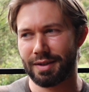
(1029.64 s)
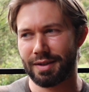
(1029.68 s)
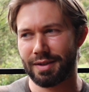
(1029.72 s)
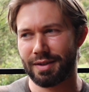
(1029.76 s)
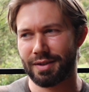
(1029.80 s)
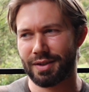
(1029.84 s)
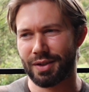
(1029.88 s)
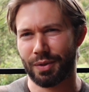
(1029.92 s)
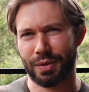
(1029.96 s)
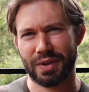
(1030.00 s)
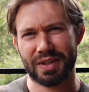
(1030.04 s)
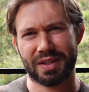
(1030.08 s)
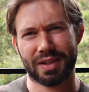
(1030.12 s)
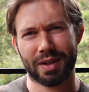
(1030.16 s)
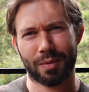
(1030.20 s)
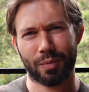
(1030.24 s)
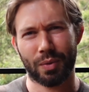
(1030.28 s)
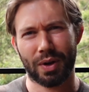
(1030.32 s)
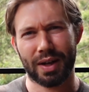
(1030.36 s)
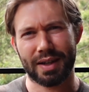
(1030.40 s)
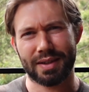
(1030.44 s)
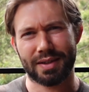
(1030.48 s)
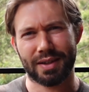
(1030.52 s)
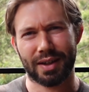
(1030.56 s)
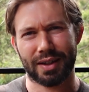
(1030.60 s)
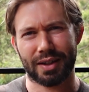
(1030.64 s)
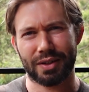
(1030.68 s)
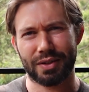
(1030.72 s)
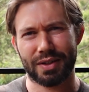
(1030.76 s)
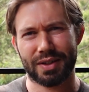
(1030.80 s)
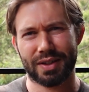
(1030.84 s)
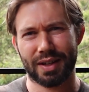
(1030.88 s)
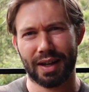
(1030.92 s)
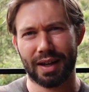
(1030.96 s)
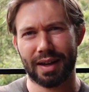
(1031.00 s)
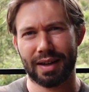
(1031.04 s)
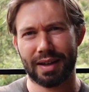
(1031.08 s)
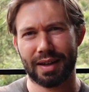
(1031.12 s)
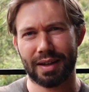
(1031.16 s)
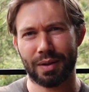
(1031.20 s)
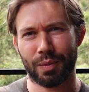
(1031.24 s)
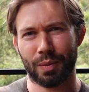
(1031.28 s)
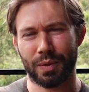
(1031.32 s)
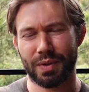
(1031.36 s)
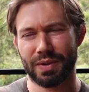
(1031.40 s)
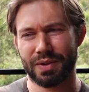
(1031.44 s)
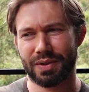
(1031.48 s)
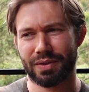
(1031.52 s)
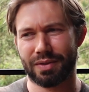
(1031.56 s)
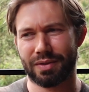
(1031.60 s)
So in some ways, I could say it
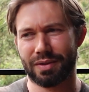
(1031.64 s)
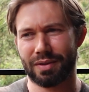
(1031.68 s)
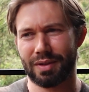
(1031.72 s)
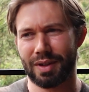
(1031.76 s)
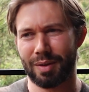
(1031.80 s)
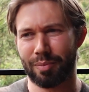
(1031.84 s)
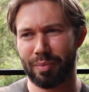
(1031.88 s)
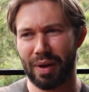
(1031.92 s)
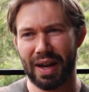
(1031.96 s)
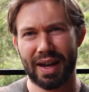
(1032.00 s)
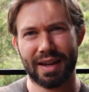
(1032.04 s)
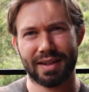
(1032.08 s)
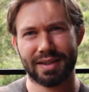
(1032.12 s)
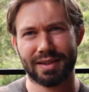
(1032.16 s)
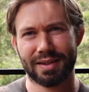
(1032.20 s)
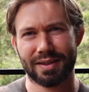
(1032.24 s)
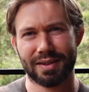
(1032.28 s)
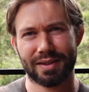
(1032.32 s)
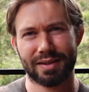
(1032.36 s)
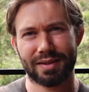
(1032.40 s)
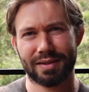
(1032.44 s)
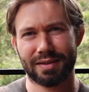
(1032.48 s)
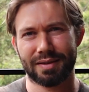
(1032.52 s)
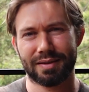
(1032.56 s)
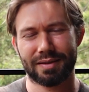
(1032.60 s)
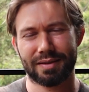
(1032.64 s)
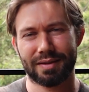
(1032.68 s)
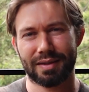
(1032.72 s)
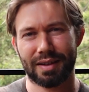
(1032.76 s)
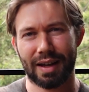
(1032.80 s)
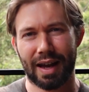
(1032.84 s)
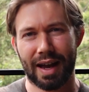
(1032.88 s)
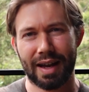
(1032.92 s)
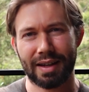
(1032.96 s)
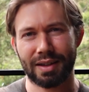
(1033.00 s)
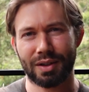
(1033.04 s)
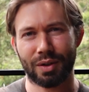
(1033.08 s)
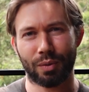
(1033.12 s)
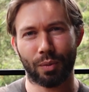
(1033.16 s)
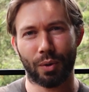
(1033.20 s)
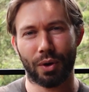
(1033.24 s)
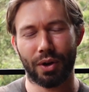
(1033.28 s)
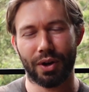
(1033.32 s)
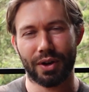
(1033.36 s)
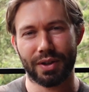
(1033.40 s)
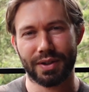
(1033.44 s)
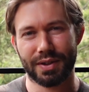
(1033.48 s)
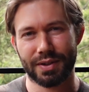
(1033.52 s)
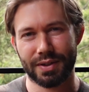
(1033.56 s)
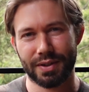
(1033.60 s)
was the best and the
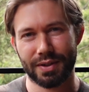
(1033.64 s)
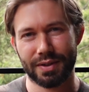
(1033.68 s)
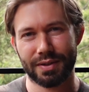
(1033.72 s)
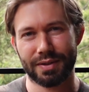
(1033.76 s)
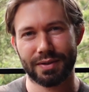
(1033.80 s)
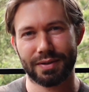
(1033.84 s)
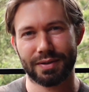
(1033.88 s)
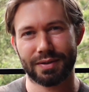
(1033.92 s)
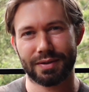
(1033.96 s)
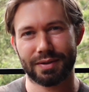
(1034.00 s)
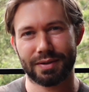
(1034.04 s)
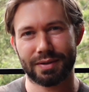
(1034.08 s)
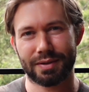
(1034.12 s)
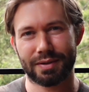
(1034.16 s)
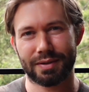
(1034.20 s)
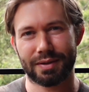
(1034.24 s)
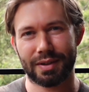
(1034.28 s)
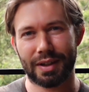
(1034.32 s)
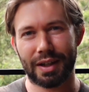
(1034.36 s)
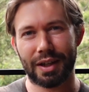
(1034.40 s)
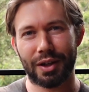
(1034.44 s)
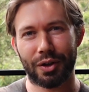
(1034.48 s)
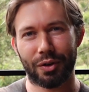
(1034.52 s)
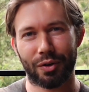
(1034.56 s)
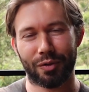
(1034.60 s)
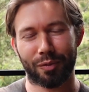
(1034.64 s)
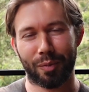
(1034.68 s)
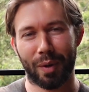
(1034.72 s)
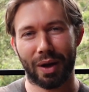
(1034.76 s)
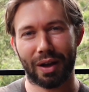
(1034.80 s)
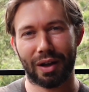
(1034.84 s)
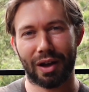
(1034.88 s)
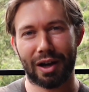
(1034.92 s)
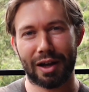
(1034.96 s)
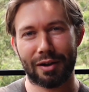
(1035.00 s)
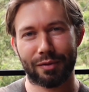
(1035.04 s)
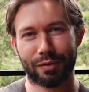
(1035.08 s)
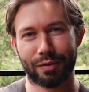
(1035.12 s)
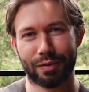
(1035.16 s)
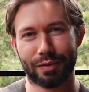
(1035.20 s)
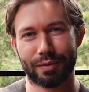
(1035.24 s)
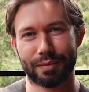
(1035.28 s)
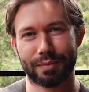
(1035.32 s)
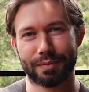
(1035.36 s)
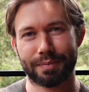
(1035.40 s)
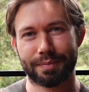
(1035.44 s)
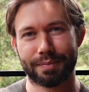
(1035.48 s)
worst year of my life.